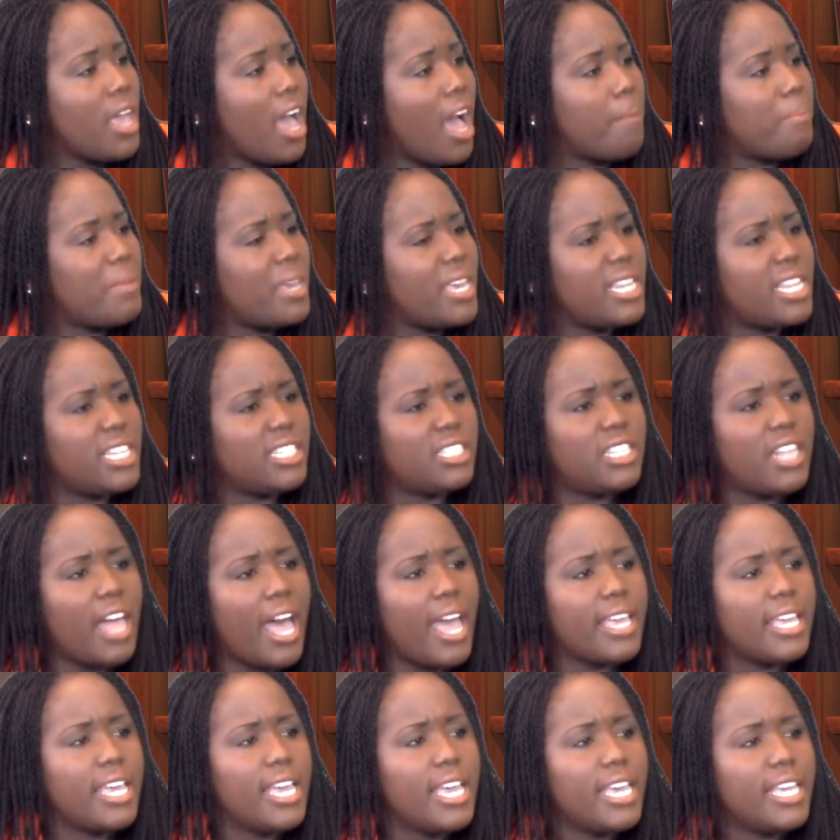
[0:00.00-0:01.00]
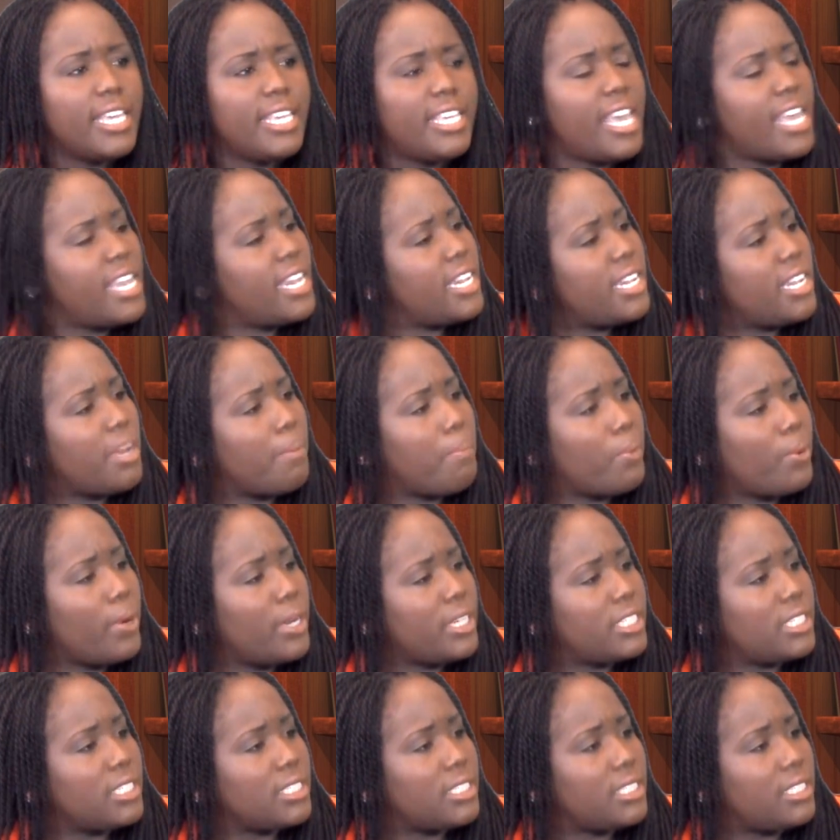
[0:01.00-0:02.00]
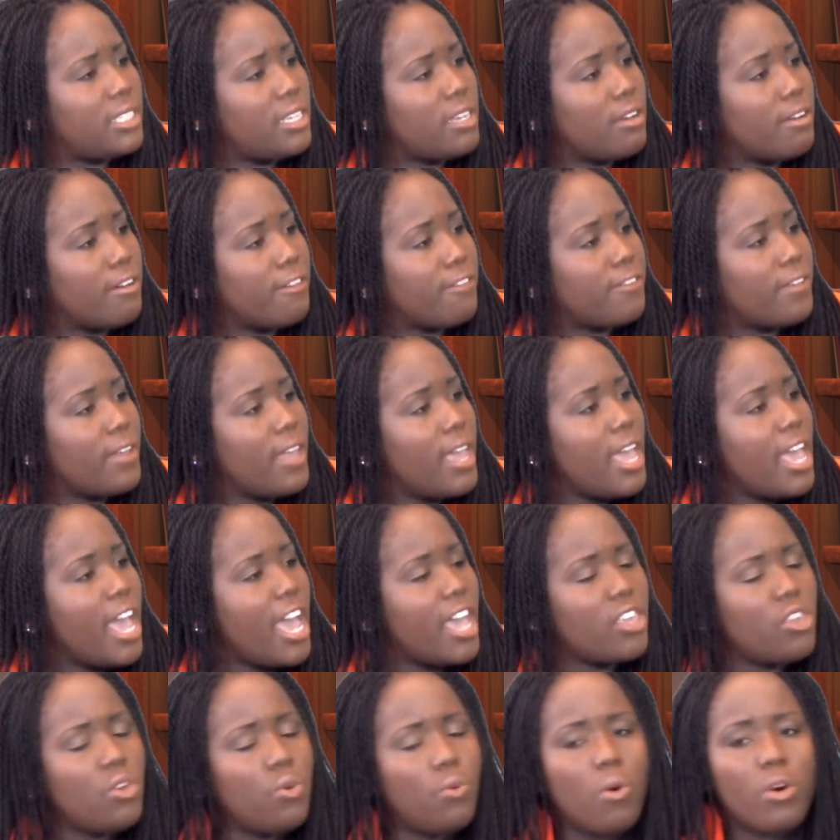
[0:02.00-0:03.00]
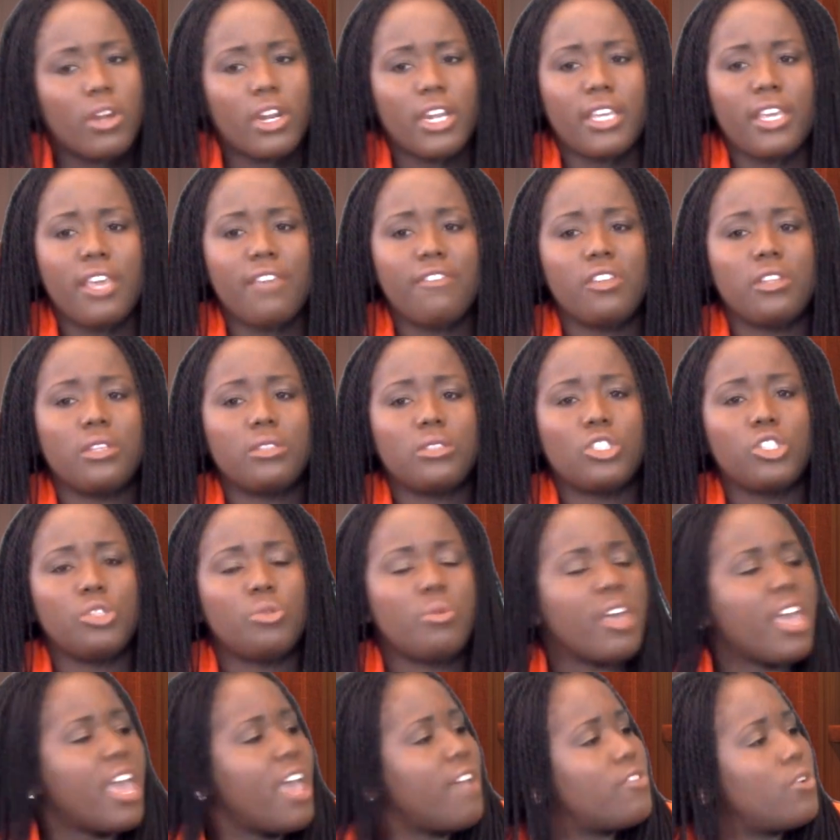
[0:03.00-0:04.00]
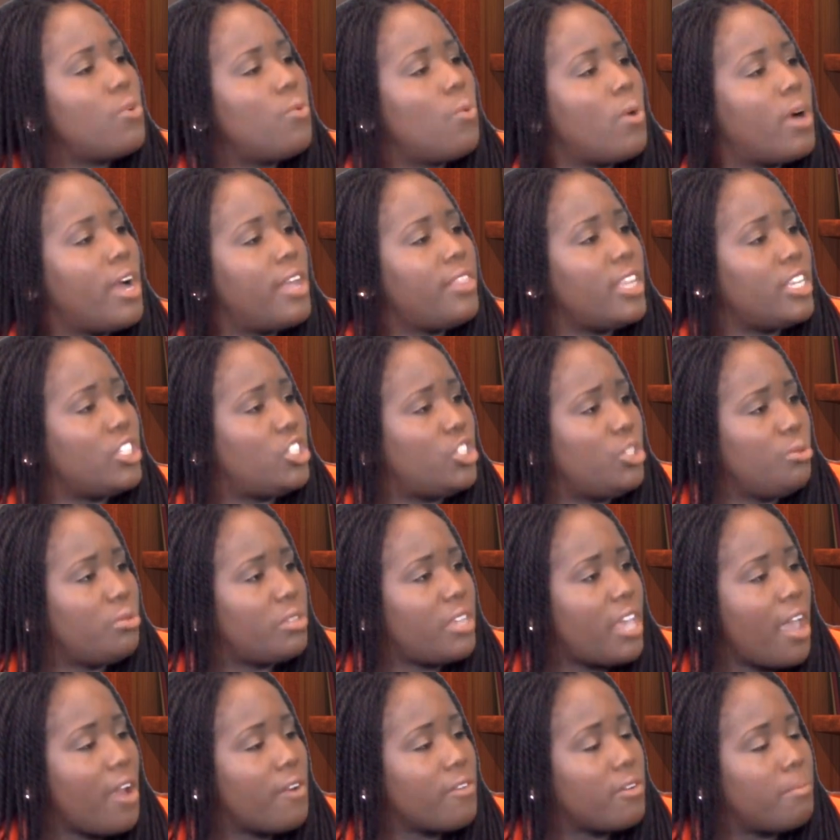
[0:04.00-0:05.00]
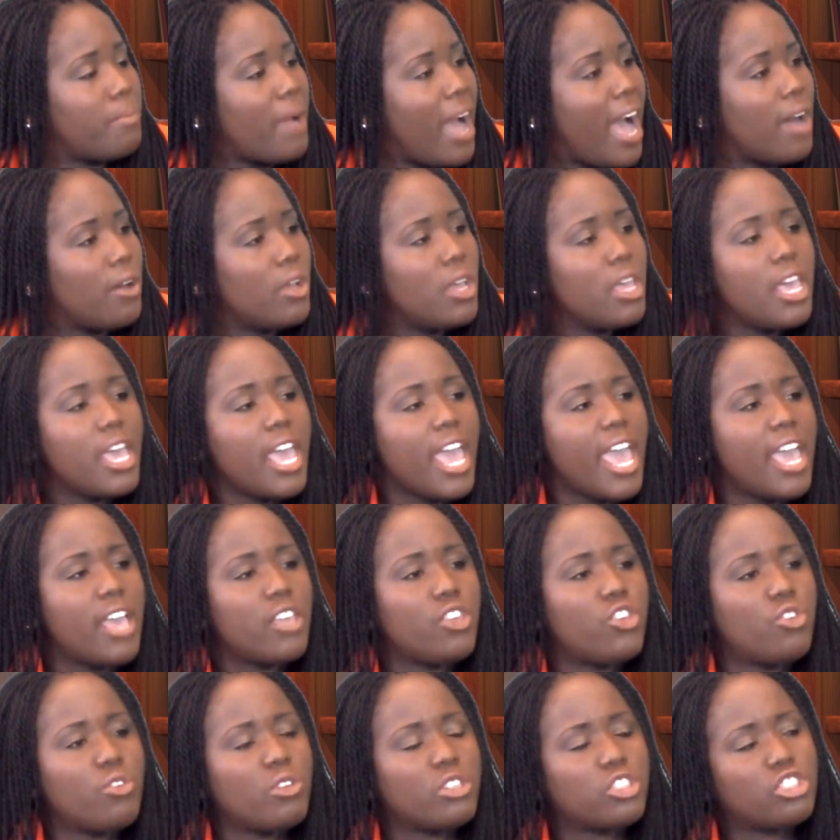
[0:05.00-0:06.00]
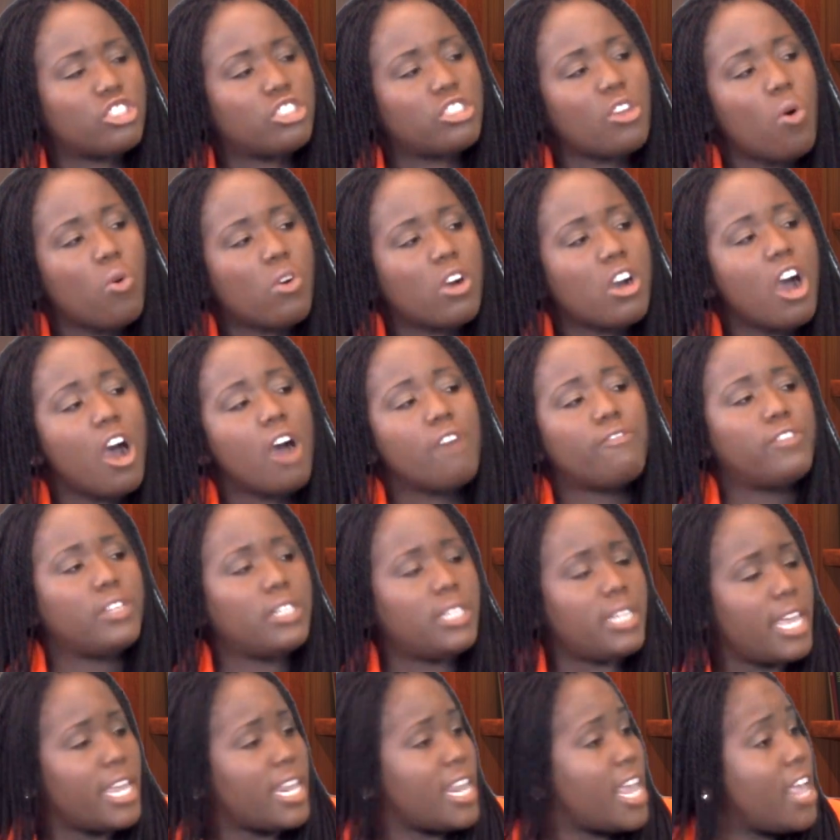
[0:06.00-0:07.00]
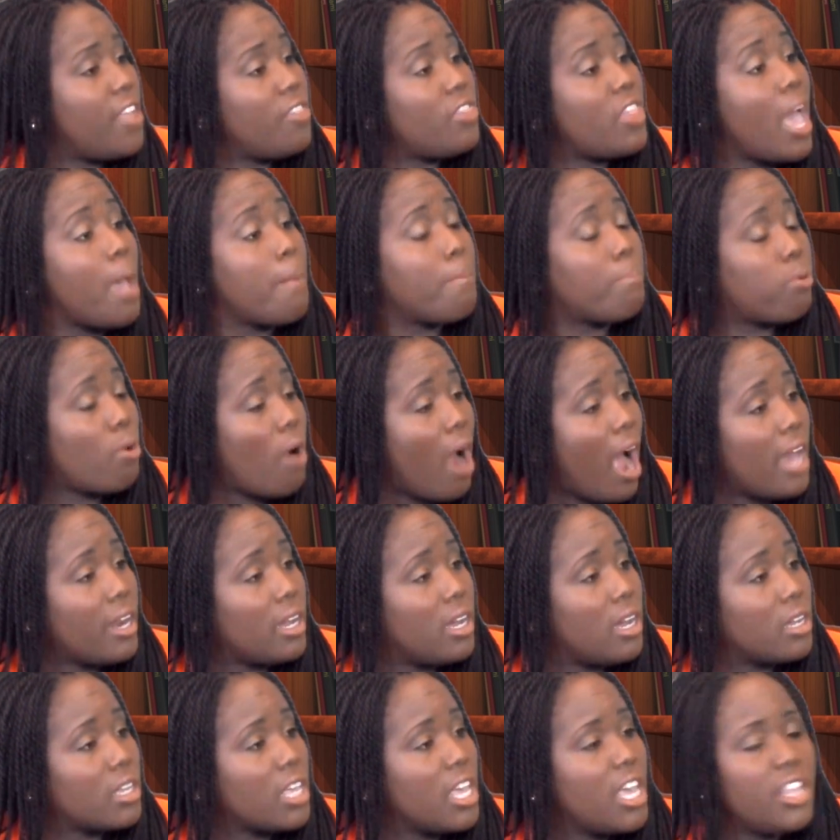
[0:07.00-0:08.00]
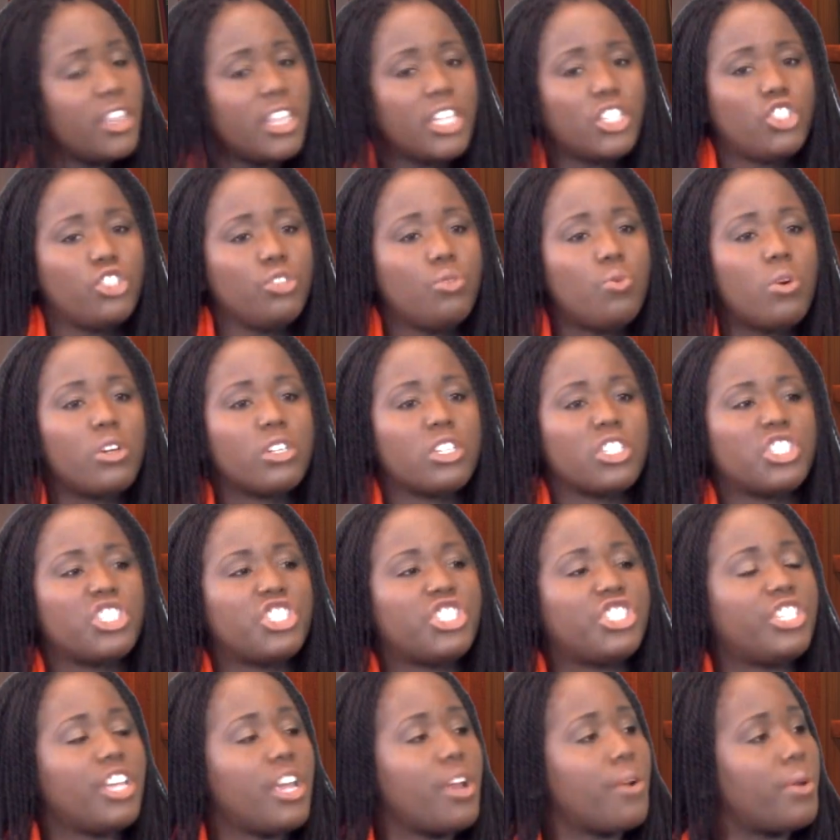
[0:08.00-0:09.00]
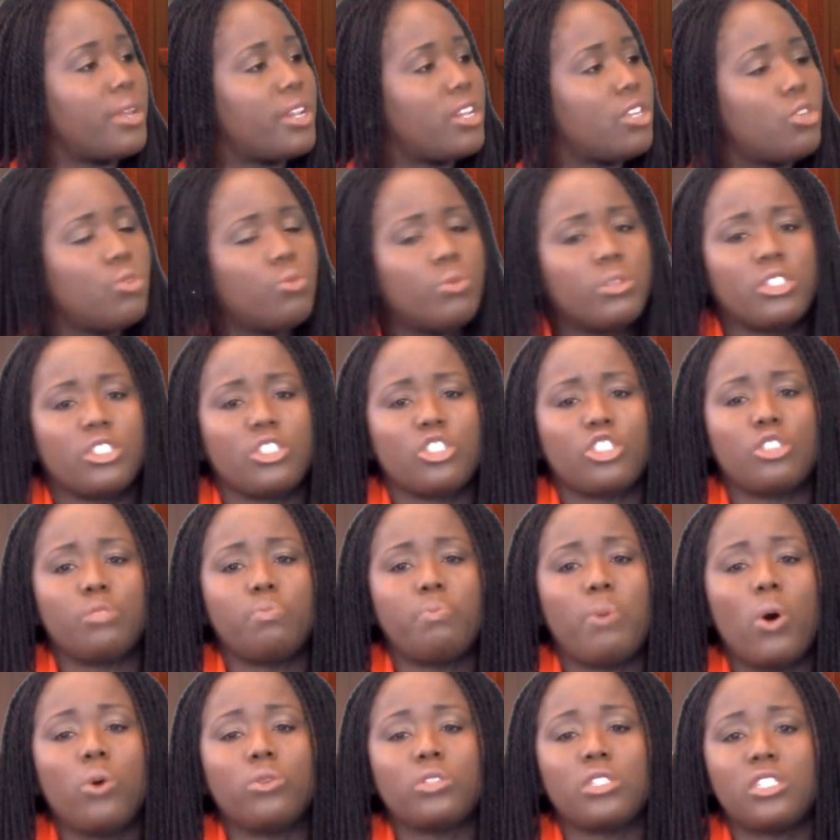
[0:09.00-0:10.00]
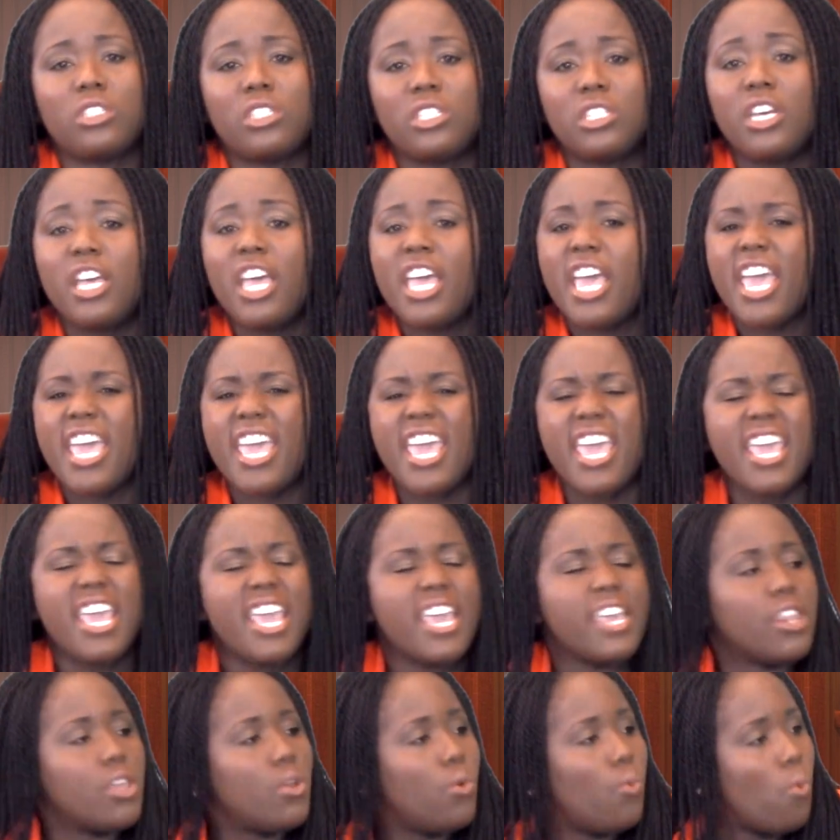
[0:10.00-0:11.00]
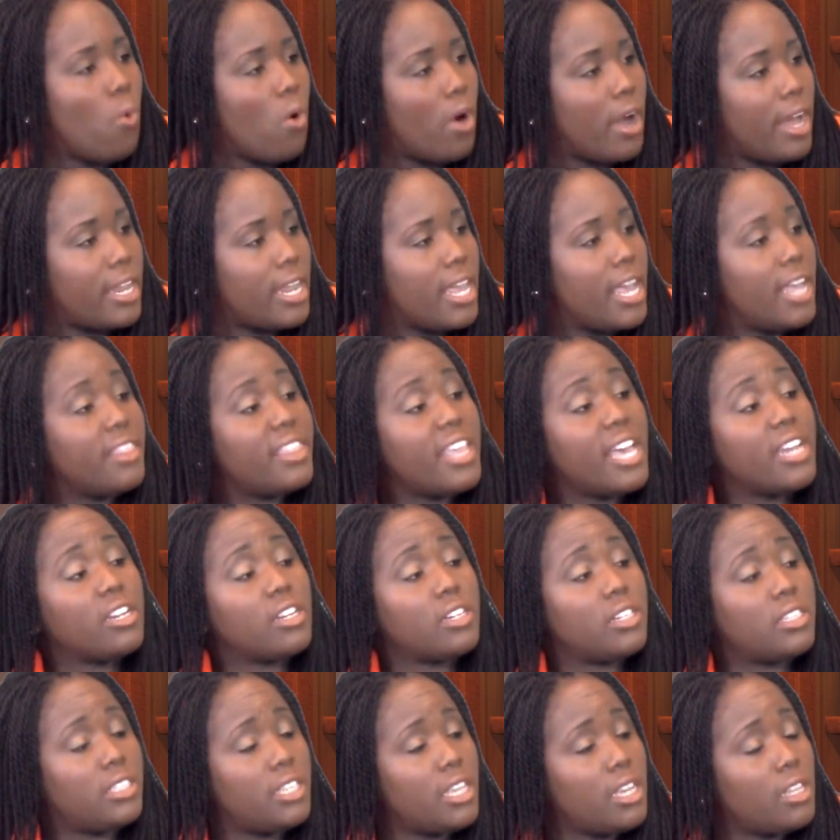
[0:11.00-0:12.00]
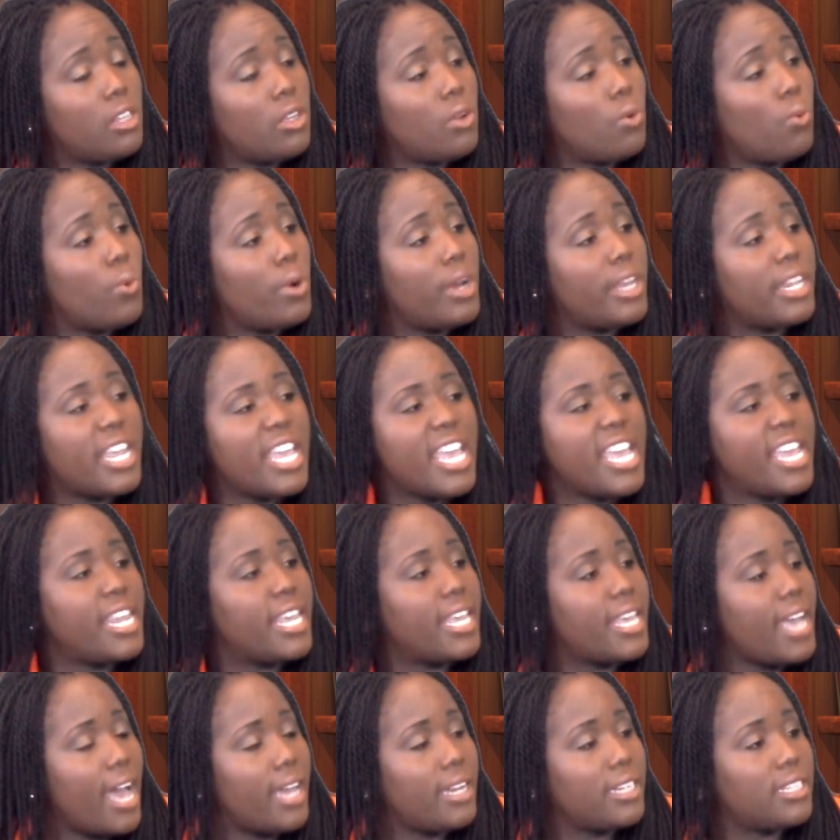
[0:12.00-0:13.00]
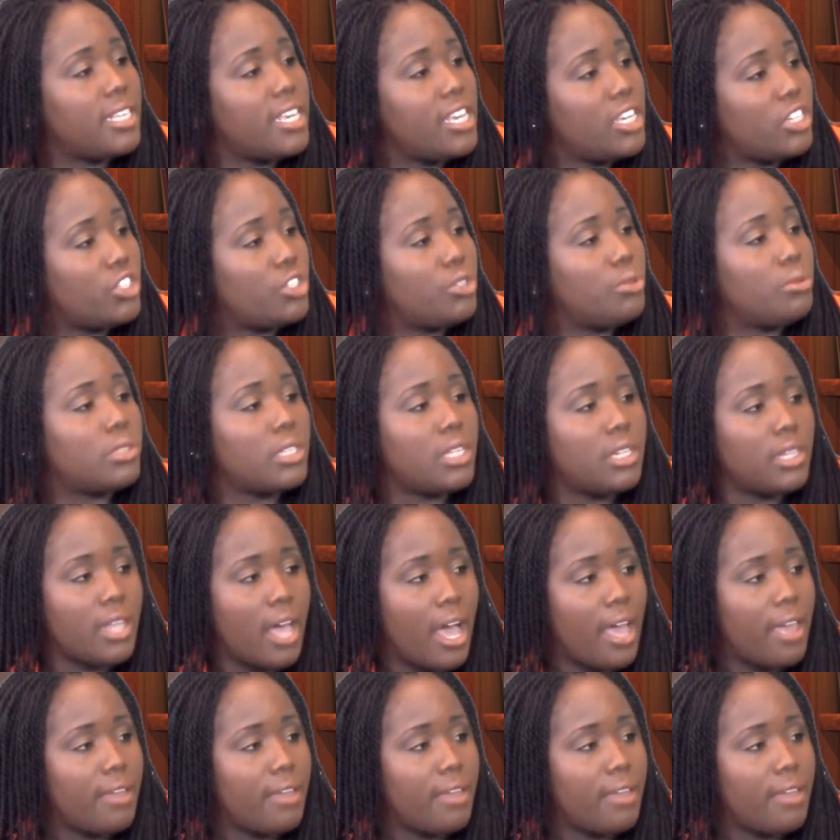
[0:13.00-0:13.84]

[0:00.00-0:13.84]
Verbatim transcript: I mean, it's like getting a precious gift and you want to give it to everyone that you care about. And you're so confident in that product that you want to share it and you want to expose it to anyone that are dealing with any kind of issues in